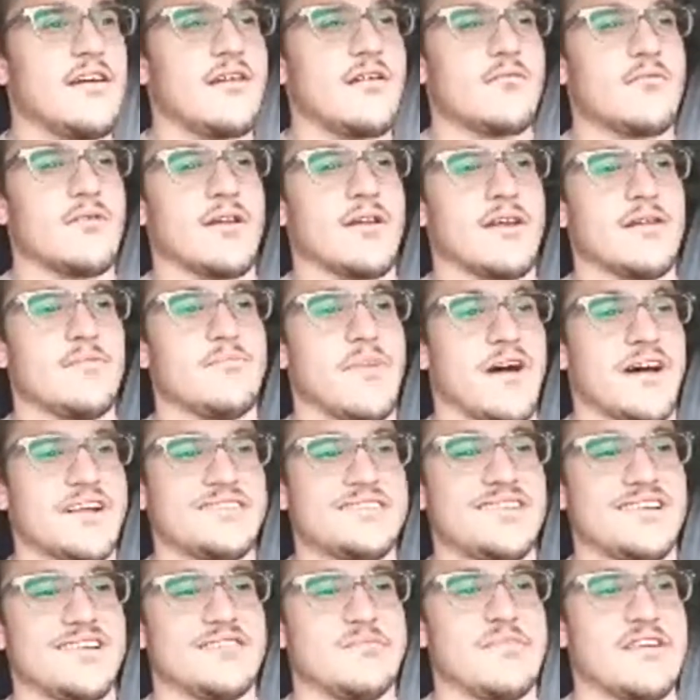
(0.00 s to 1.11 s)
When did
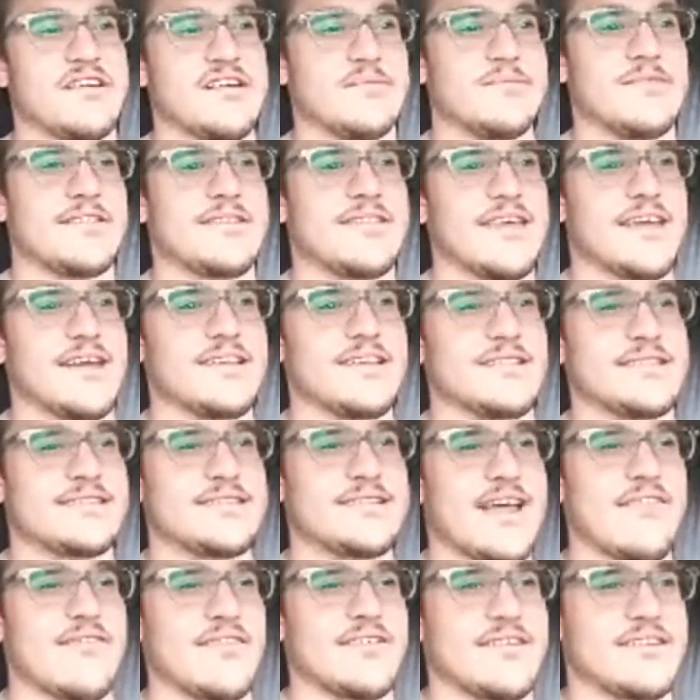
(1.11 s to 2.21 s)
busing become a thing in the
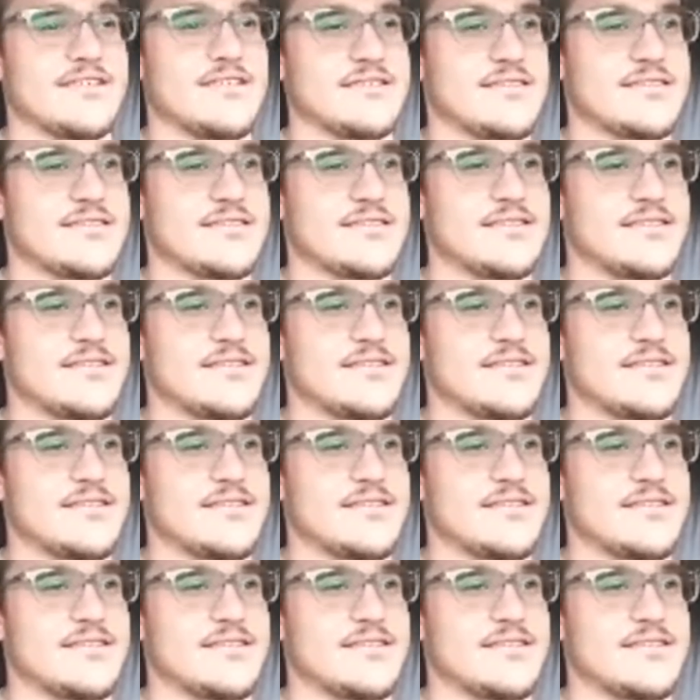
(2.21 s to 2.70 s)
70s?